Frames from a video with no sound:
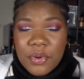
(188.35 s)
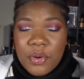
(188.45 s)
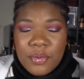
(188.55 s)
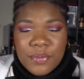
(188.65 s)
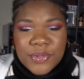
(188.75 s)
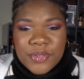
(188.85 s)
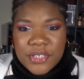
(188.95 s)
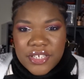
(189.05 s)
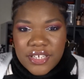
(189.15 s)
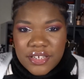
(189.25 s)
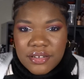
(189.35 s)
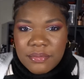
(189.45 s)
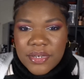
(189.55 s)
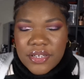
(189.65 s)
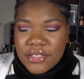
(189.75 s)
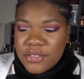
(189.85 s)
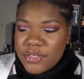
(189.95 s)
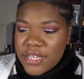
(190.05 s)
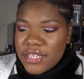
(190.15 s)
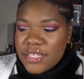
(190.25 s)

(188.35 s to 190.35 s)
almost a year, because today